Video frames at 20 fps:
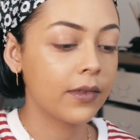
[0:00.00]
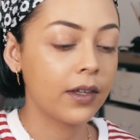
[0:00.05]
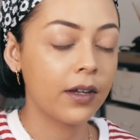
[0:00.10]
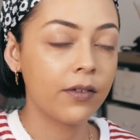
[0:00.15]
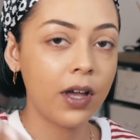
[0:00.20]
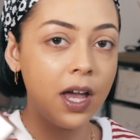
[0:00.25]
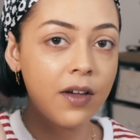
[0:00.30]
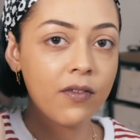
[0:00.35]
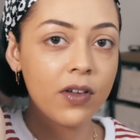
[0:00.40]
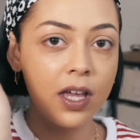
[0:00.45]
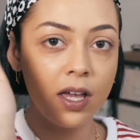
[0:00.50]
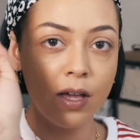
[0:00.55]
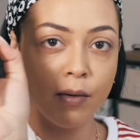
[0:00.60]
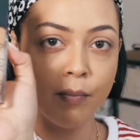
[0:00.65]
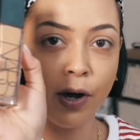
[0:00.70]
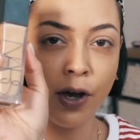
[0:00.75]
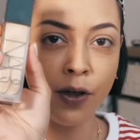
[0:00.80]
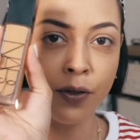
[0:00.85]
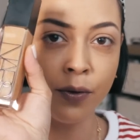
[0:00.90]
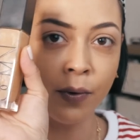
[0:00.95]
I have it here
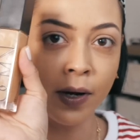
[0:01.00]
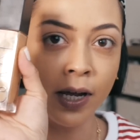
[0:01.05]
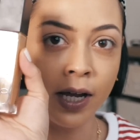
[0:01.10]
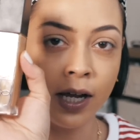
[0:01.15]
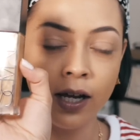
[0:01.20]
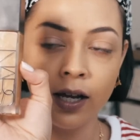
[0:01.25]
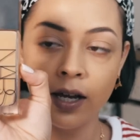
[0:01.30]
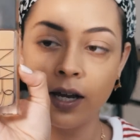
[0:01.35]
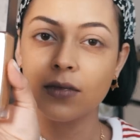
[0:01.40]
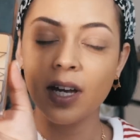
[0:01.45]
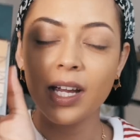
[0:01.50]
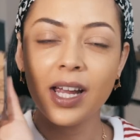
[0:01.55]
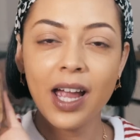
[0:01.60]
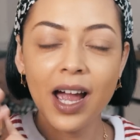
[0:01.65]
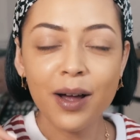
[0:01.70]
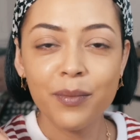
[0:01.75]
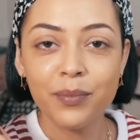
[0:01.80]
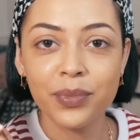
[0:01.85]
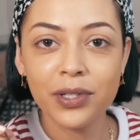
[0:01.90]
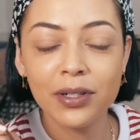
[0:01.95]
by the way, I
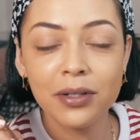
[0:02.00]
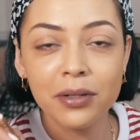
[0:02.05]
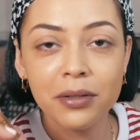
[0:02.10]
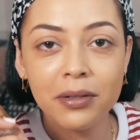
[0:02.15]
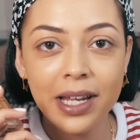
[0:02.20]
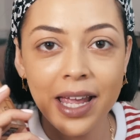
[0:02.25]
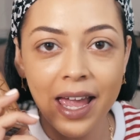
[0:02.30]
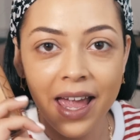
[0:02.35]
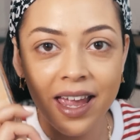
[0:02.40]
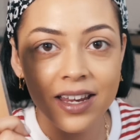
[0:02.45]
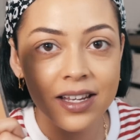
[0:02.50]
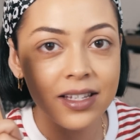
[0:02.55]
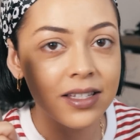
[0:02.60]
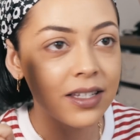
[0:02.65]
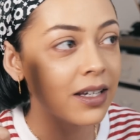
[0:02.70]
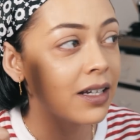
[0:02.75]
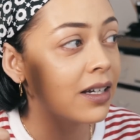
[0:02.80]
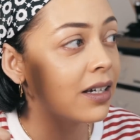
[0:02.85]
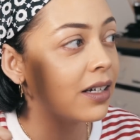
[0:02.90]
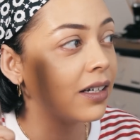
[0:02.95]
absolutely hate
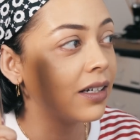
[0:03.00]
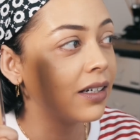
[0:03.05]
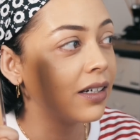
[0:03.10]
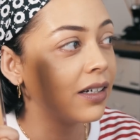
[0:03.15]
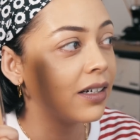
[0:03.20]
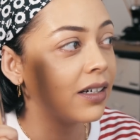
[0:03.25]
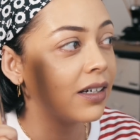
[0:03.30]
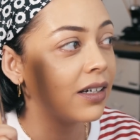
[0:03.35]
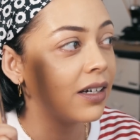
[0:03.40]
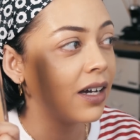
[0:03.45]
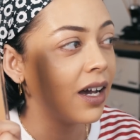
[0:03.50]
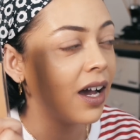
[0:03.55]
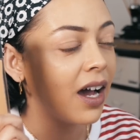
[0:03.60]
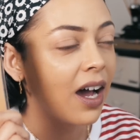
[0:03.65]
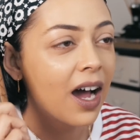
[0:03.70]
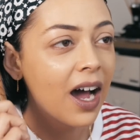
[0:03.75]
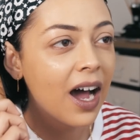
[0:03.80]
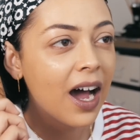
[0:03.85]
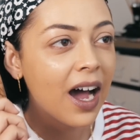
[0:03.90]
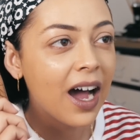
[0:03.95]
it.
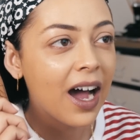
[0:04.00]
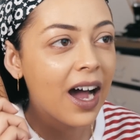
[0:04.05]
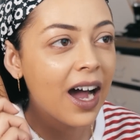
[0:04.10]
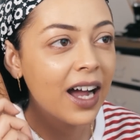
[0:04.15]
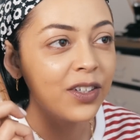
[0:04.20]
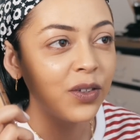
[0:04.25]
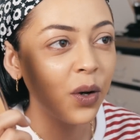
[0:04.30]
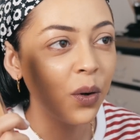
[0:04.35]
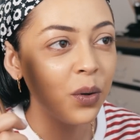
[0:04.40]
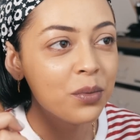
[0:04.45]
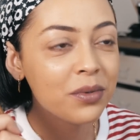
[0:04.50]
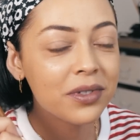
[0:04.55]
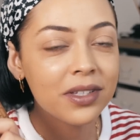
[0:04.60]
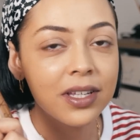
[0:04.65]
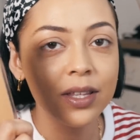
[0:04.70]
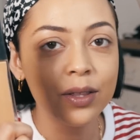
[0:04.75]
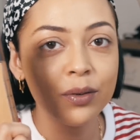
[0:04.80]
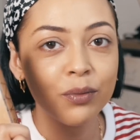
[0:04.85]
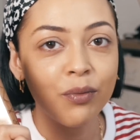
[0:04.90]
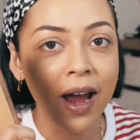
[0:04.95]
I don't
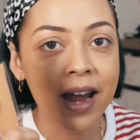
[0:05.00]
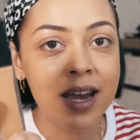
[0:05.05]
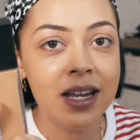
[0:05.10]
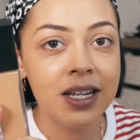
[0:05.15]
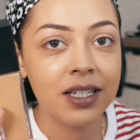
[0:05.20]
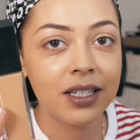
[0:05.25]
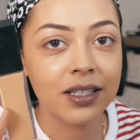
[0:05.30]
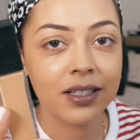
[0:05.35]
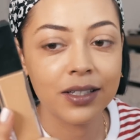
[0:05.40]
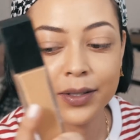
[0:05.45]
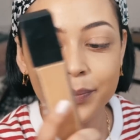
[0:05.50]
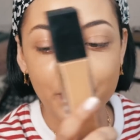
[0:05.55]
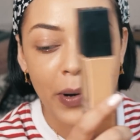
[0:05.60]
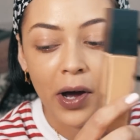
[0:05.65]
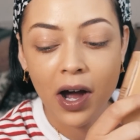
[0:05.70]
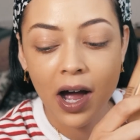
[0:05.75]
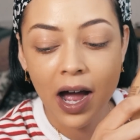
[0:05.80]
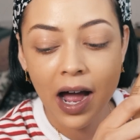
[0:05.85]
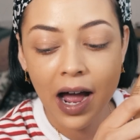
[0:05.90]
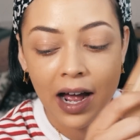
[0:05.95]
see the radiance
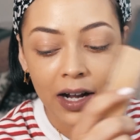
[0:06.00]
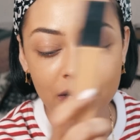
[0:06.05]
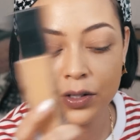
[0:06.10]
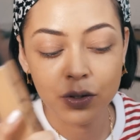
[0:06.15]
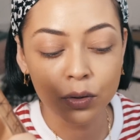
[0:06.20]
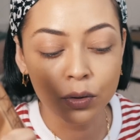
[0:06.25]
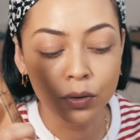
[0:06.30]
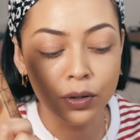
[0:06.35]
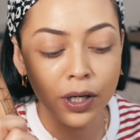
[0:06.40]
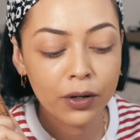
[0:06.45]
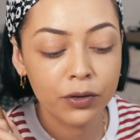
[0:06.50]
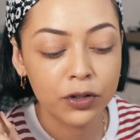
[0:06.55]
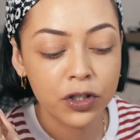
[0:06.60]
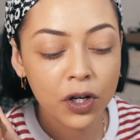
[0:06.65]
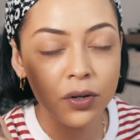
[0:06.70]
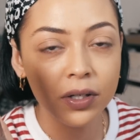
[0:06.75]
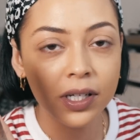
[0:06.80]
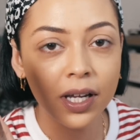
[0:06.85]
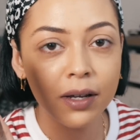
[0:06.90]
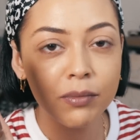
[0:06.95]
part at all. Now
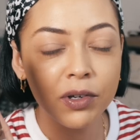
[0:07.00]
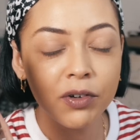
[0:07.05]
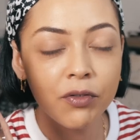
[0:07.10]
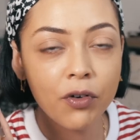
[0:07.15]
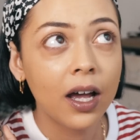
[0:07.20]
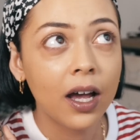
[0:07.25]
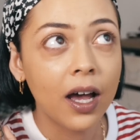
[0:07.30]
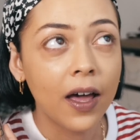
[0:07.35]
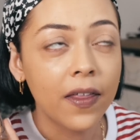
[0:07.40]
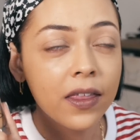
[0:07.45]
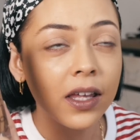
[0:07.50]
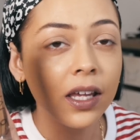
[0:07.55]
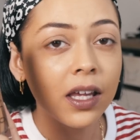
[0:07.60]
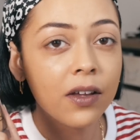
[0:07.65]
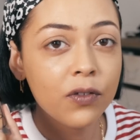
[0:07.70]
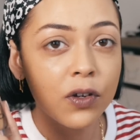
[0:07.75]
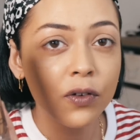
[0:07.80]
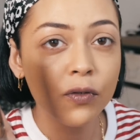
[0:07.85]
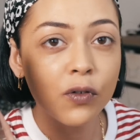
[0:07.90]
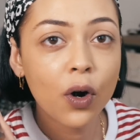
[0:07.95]
don't get me wrong, I think
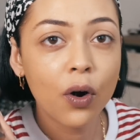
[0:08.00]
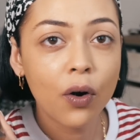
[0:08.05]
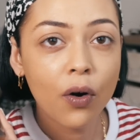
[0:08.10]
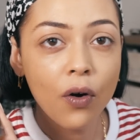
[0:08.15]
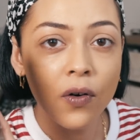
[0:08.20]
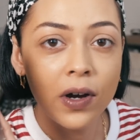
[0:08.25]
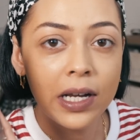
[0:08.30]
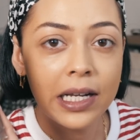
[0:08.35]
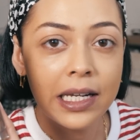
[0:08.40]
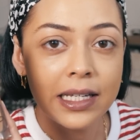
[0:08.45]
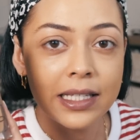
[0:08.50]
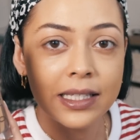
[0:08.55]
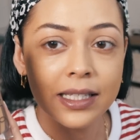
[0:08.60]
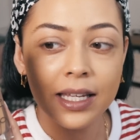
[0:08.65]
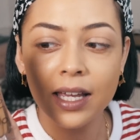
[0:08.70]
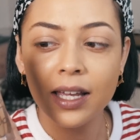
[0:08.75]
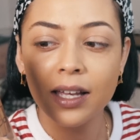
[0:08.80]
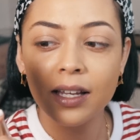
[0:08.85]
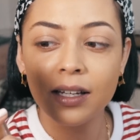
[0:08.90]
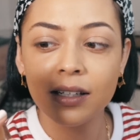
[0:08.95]
if you've got oily
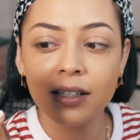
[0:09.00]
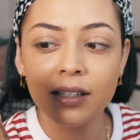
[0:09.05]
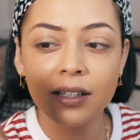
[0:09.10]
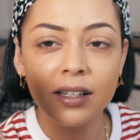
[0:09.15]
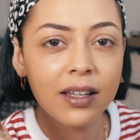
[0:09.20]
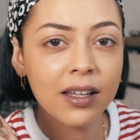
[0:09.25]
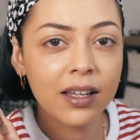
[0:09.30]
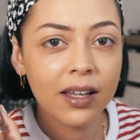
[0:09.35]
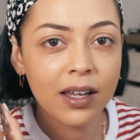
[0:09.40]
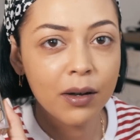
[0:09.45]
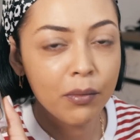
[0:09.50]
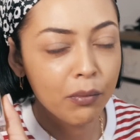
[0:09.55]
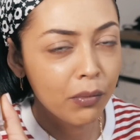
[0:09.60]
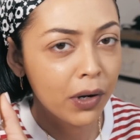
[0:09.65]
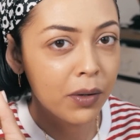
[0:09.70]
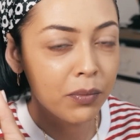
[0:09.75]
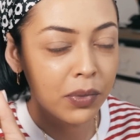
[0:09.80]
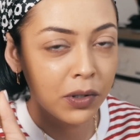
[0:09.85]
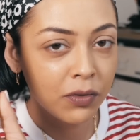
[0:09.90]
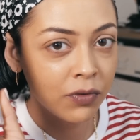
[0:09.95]
skin it
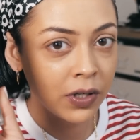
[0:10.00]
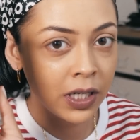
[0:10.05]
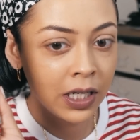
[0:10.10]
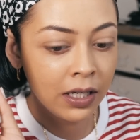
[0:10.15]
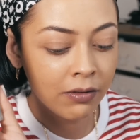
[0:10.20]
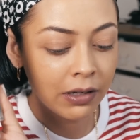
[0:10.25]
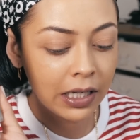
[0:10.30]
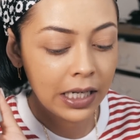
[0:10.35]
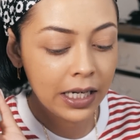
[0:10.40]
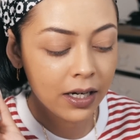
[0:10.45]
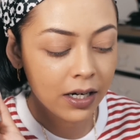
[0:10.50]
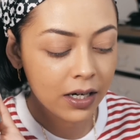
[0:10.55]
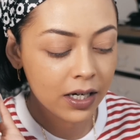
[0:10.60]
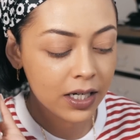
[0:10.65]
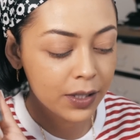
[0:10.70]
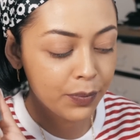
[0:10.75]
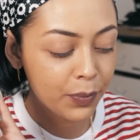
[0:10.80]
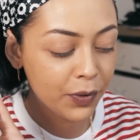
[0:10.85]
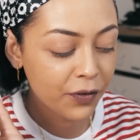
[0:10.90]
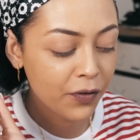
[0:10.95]
might be really, really
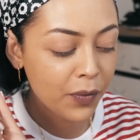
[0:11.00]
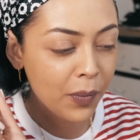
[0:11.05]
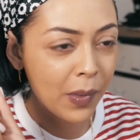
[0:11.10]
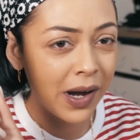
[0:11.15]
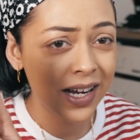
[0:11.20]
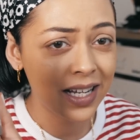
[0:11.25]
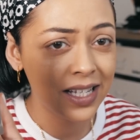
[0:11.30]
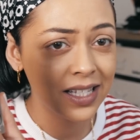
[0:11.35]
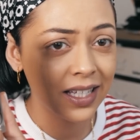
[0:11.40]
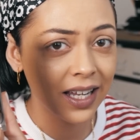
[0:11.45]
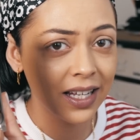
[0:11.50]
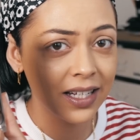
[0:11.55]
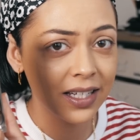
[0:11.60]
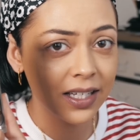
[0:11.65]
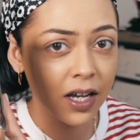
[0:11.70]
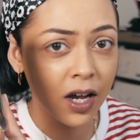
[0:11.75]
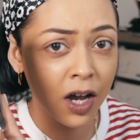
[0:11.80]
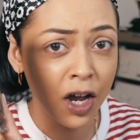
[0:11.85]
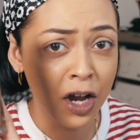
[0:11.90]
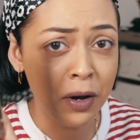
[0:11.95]
nice, but for my skin
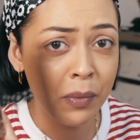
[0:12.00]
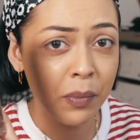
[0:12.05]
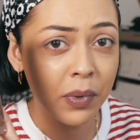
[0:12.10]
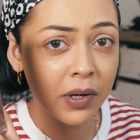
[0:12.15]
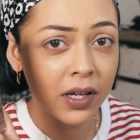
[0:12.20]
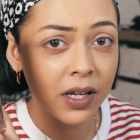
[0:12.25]
type,